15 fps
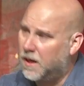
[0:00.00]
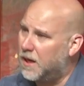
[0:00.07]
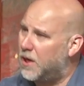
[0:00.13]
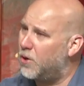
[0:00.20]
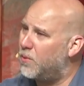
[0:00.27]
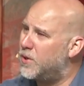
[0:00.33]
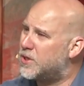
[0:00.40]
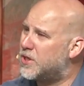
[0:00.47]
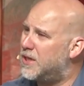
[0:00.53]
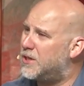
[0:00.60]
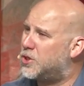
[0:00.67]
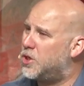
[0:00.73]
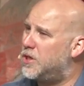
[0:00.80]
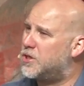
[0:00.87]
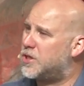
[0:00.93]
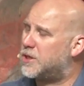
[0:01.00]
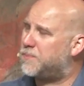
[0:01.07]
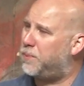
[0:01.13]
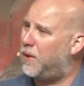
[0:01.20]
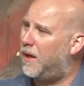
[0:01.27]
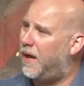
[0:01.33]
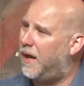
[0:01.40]
Here we see Jesus
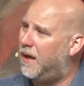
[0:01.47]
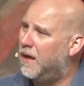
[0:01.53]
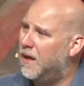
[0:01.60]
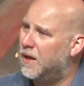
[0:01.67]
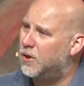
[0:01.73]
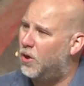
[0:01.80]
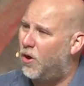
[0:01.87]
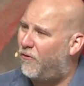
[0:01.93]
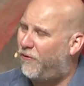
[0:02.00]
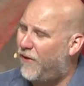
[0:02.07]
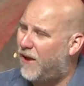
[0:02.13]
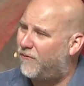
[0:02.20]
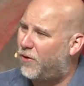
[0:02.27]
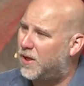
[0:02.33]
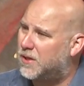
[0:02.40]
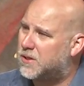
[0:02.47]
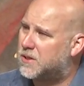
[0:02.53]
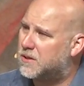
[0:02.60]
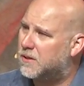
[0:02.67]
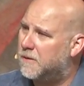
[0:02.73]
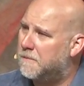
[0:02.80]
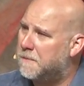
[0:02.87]
play no
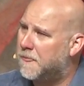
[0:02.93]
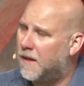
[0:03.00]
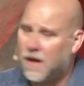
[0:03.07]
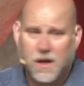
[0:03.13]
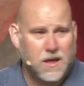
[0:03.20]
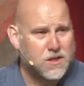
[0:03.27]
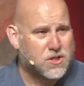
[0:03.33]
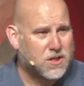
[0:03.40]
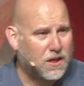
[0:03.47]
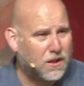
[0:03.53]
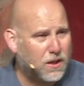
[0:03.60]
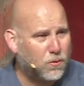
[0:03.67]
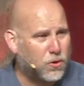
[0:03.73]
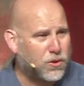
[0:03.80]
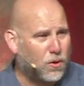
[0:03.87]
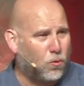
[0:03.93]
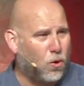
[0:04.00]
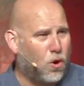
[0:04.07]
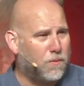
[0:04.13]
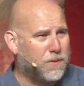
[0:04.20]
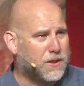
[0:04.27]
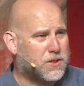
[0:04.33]
favorites. He's dealing with a
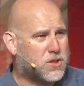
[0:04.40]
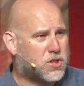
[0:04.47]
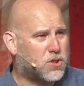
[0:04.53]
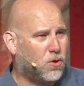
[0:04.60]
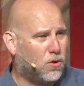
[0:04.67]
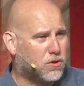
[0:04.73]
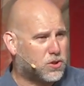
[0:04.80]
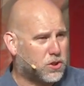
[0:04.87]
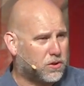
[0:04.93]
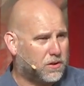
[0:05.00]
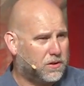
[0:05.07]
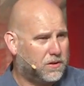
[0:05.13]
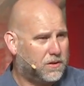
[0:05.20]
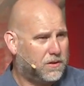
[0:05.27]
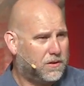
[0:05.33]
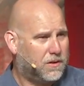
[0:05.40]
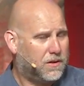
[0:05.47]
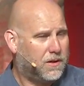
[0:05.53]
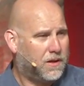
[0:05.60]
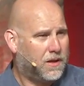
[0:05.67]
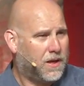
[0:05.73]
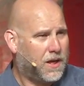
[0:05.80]
Roman soldier.
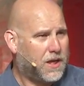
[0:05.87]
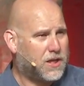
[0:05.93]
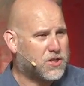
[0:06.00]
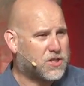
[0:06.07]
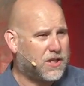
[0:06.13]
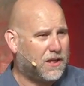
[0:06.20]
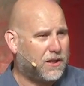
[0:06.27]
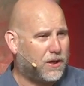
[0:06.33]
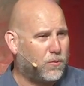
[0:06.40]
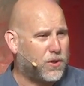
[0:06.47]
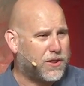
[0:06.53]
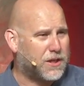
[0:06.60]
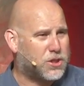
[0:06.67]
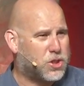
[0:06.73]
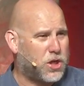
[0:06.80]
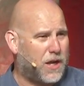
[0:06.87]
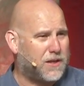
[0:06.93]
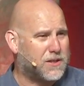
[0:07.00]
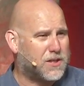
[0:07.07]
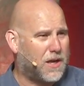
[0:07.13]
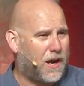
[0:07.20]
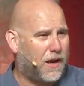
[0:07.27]
He's dealing with a
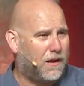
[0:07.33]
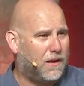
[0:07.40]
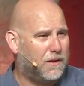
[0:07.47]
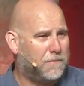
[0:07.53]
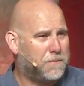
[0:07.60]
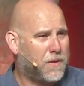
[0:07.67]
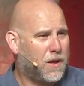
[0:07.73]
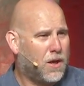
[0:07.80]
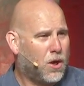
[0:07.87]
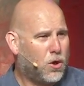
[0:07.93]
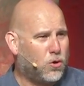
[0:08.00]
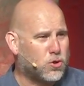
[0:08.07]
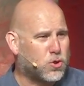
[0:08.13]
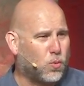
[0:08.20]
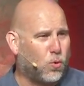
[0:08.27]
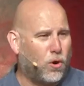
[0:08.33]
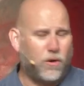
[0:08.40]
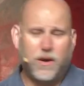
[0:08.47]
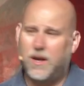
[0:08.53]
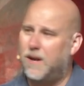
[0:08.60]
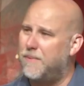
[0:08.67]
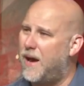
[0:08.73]
Gentile who's
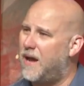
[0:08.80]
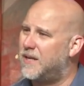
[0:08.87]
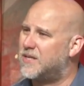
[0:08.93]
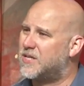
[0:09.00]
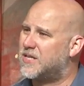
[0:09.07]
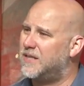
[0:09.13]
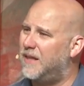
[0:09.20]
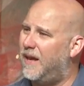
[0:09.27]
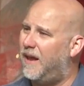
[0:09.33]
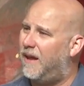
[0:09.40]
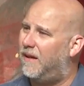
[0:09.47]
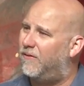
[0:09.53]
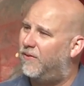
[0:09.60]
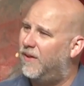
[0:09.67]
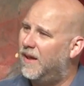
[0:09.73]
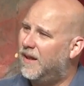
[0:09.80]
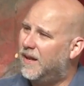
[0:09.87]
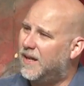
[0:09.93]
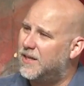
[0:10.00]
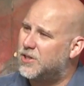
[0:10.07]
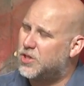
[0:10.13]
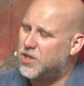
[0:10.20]
worried about a slave,
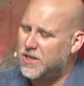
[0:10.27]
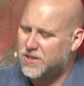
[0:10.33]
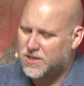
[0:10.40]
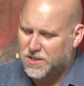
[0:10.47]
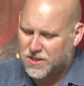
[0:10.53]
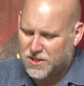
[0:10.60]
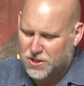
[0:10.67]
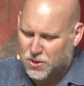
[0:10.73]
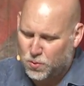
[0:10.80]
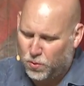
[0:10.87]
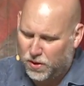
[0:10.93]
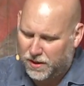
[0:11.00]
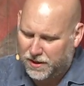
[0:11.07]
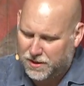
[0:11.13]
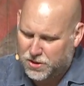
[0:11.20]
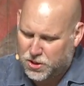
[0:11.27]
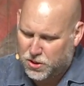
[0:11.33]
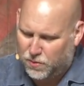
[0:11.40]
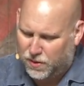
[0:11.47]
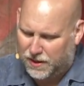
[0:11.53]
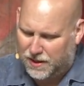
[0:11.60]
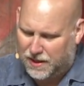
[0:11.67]
and Jesus is willing
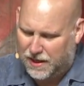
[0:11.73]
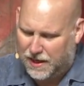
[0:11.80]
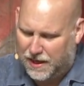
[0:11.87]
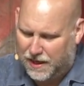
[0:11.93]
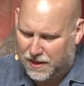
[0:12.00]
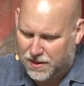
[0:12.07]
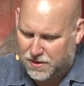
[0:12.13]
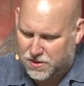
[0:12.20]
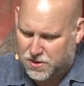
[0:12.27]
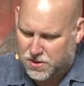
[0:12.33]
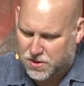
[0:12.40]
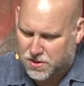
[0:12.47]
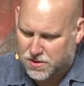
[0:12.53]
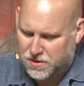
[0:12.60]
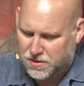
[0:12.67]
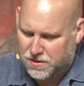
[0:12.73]
to engage.